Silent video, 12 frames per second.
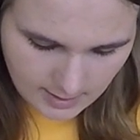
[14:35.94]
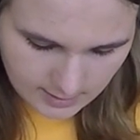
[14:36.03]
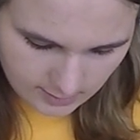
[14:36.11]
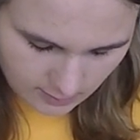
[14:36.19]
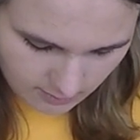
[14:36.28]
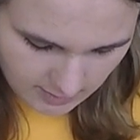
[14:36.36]

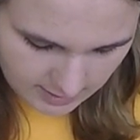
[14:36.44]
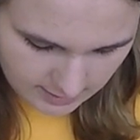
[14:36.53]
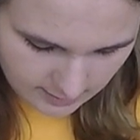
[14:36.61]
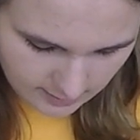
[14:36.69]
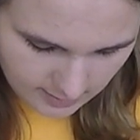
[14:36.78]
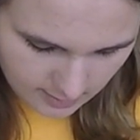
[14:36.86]
So it makes
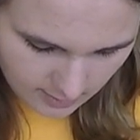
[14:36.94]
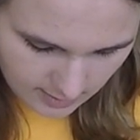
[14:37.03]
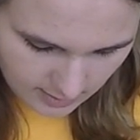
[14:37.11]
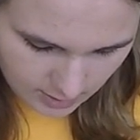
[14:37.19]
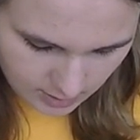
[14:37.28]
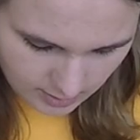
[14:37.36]
cleaner
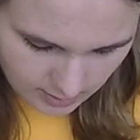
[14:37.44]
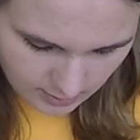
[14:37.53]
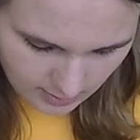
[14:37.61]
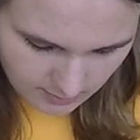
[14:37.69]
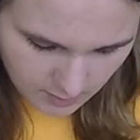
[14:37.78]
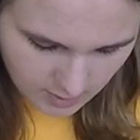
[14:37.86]
edges.
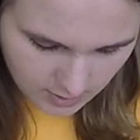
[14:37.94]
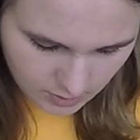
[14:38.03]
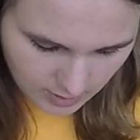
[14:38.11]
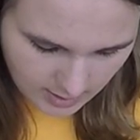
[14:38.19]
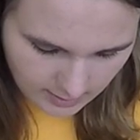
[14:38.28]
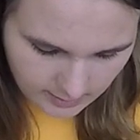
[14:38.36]
So I'm going to
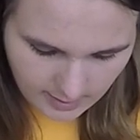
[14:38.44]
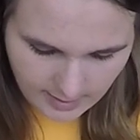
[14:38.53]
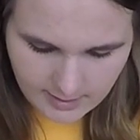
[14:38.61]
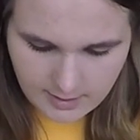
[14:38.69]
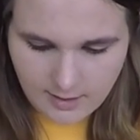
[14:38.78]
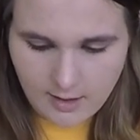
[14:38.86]
try to
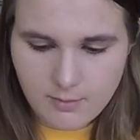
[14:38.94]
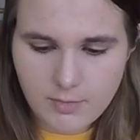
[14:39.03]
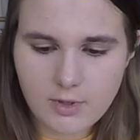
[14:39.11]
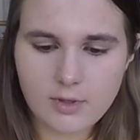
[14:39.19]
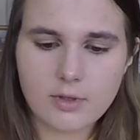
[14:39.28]
line up.